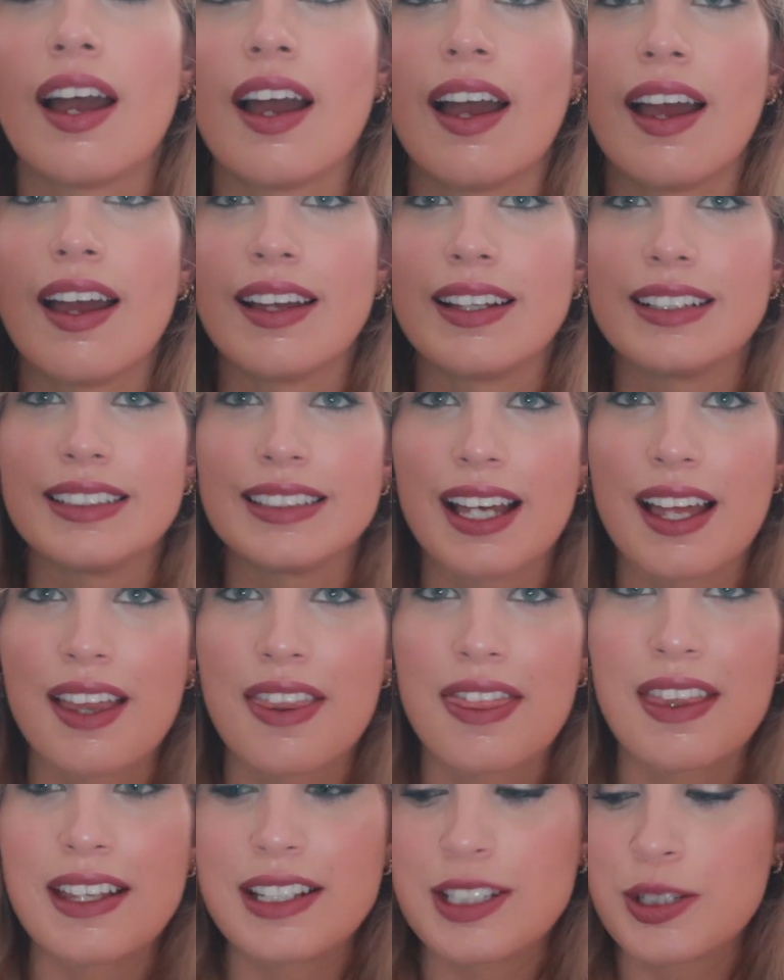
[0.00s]
And
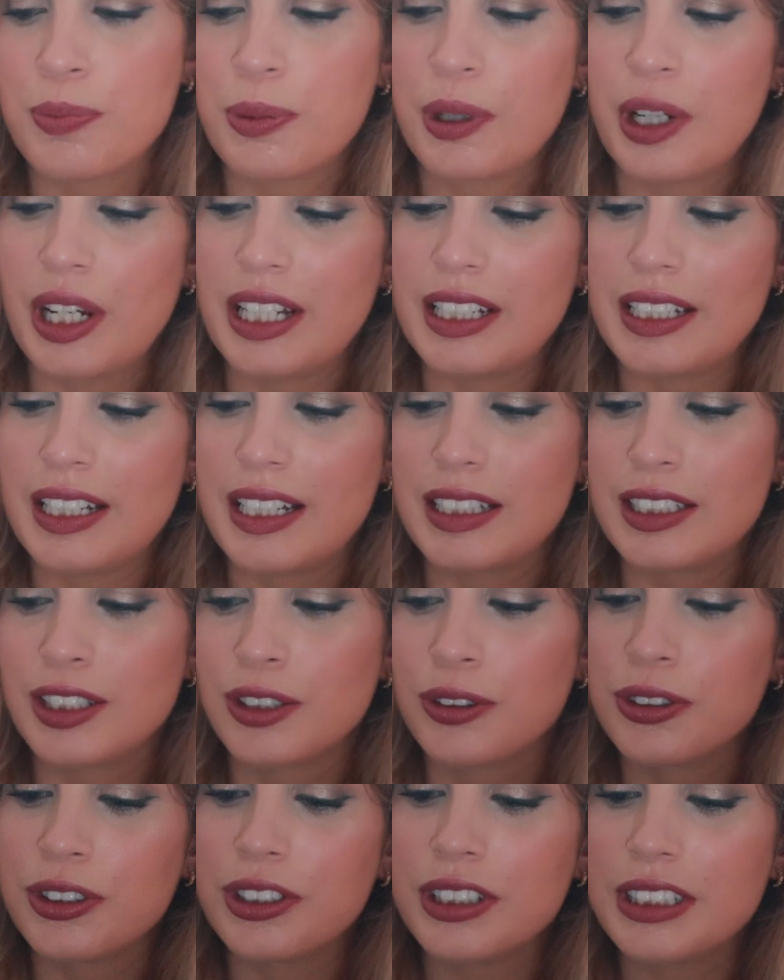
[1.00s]
this brand is
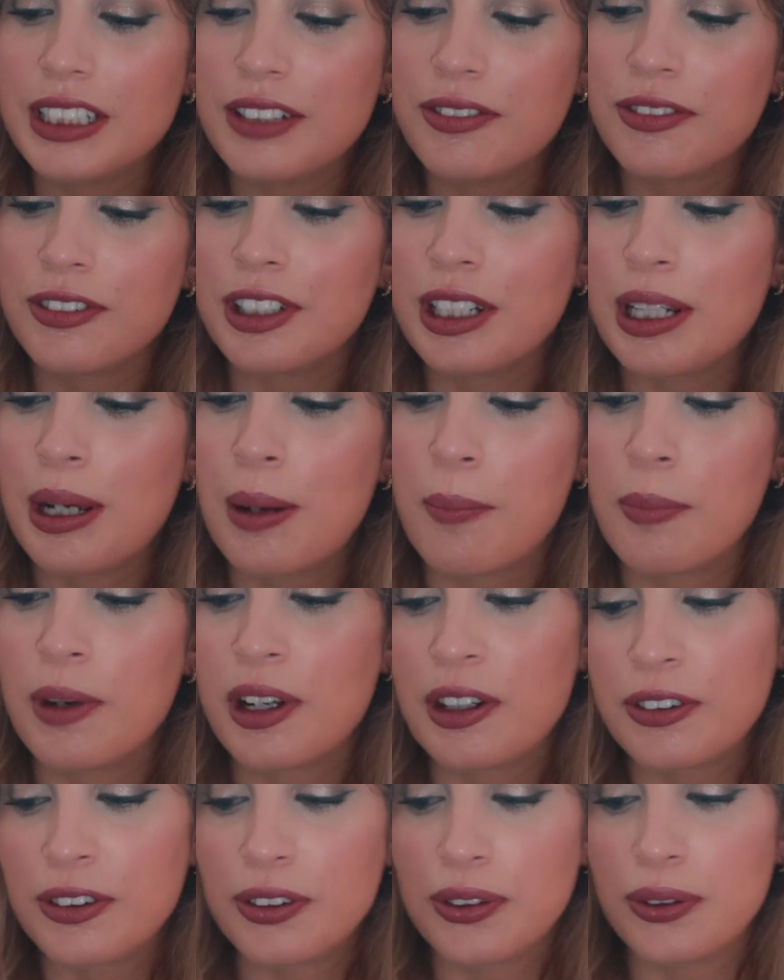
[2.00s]
cruelty-free,
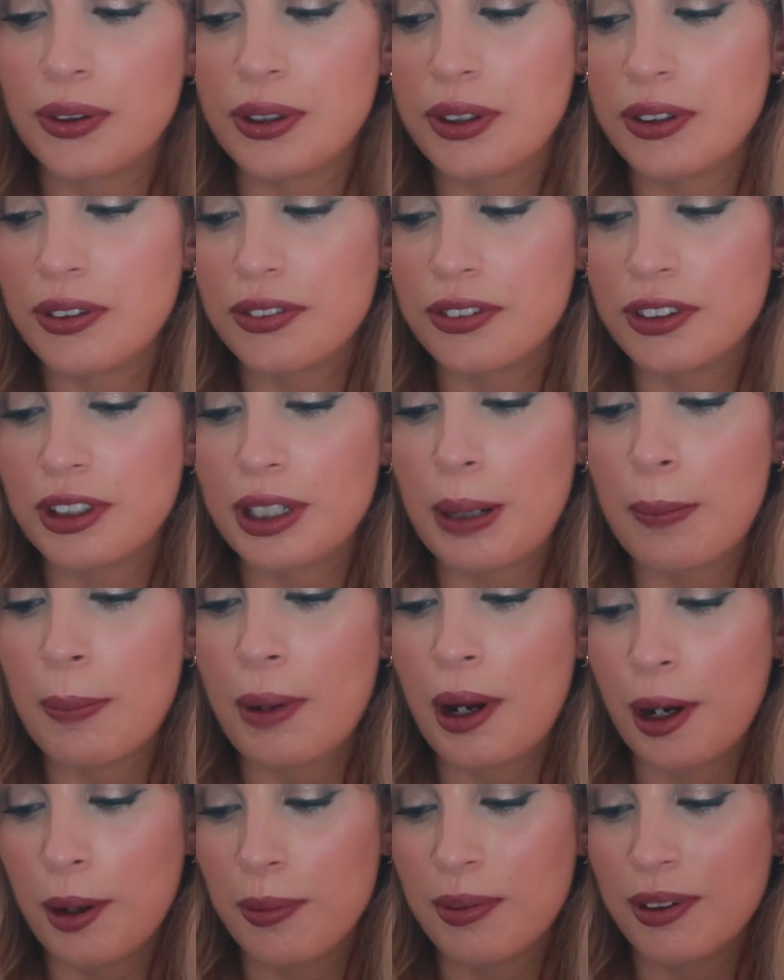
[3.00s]
mineral oil-free,
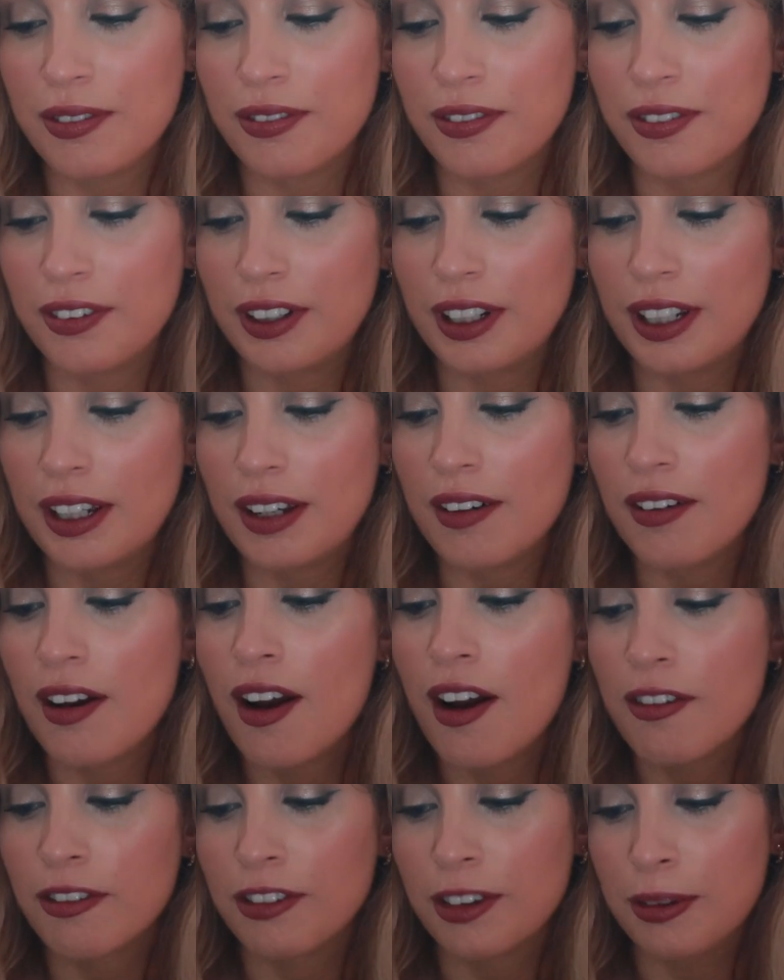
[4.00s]
paraben-free,
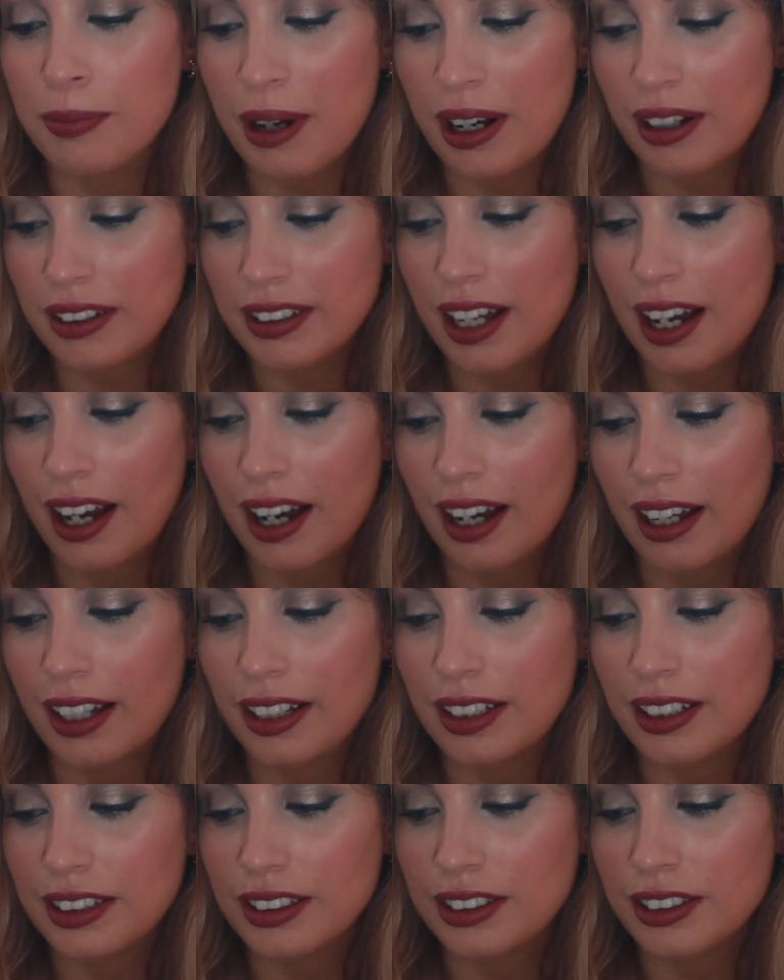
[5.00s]

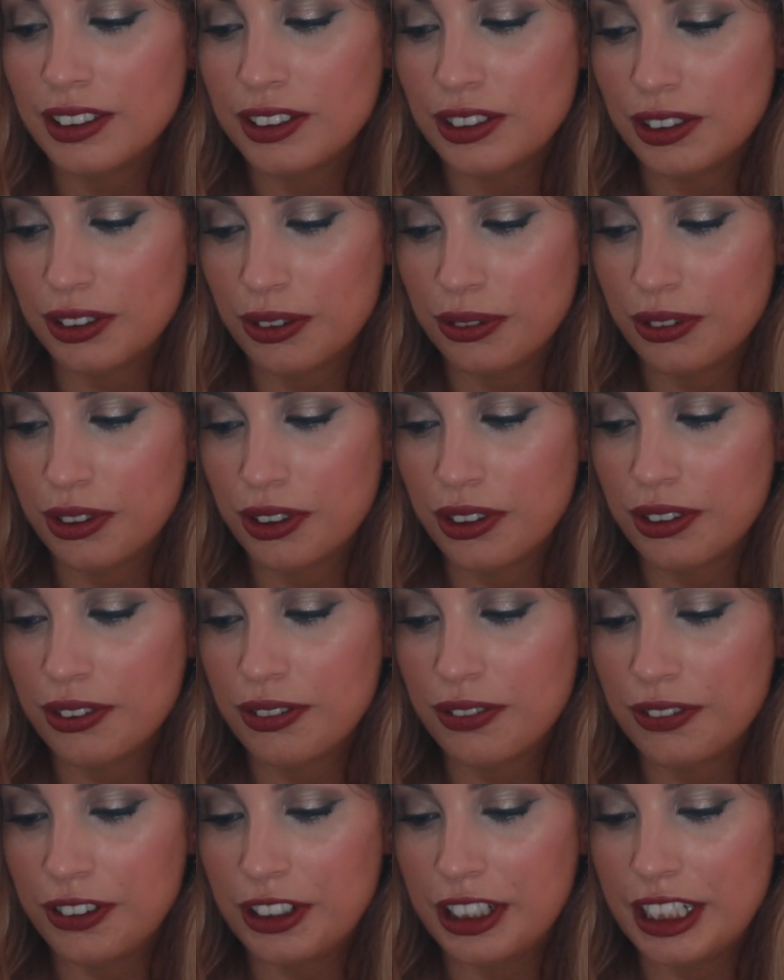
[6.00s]
formaldehyde,
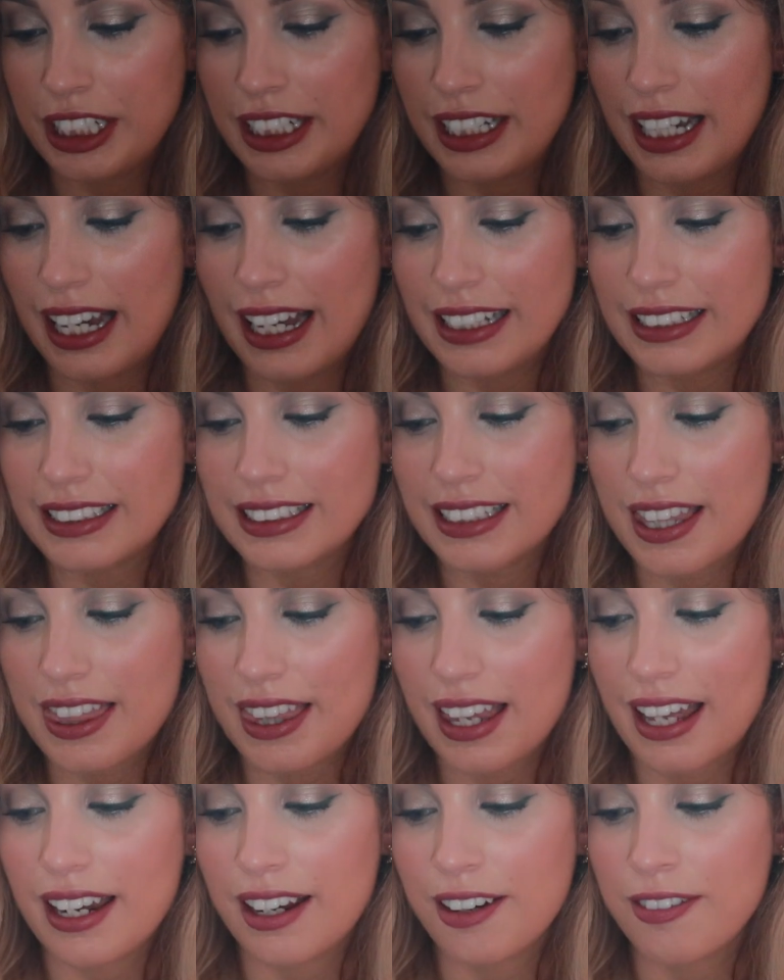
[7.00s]
donor-free, and
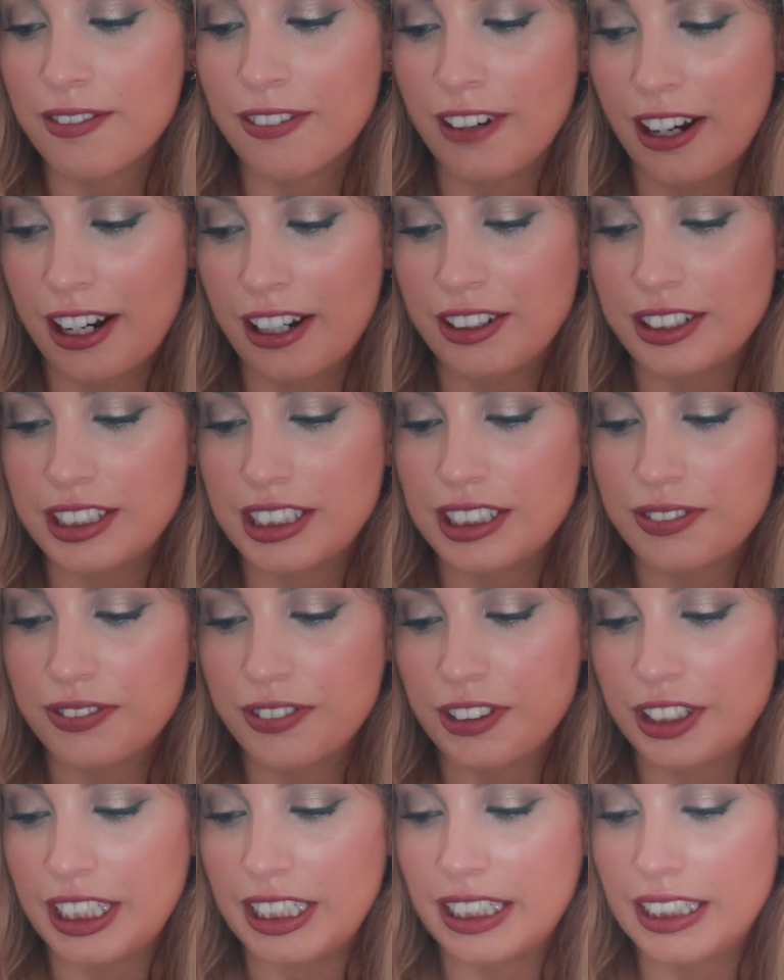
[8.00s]
synthetic
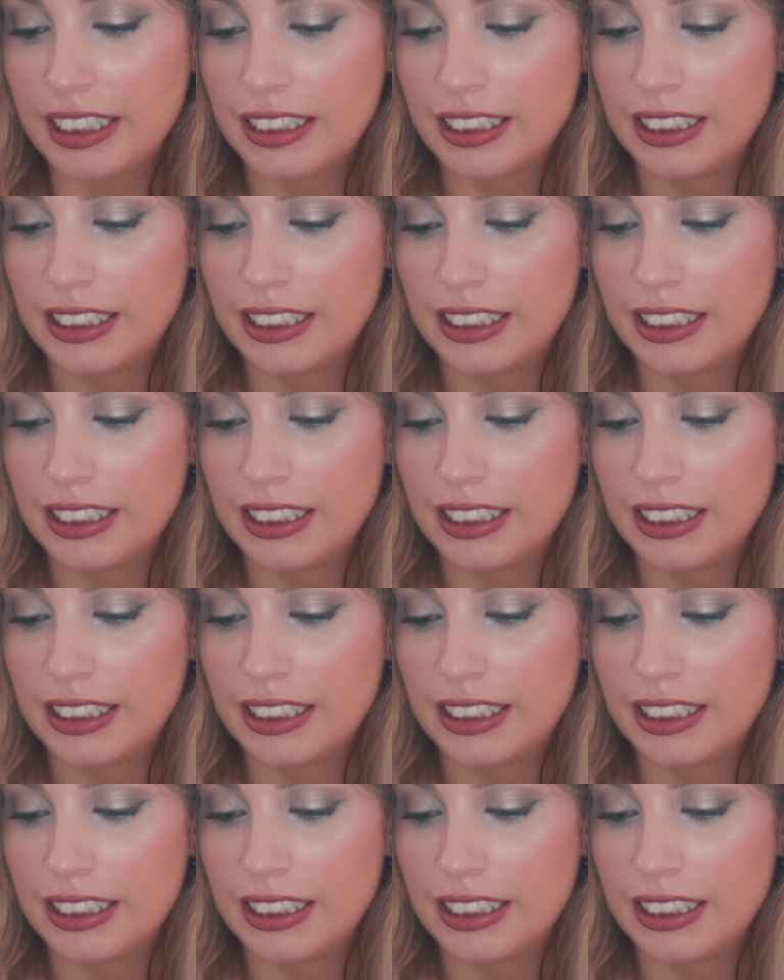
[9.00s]
fragrance-free.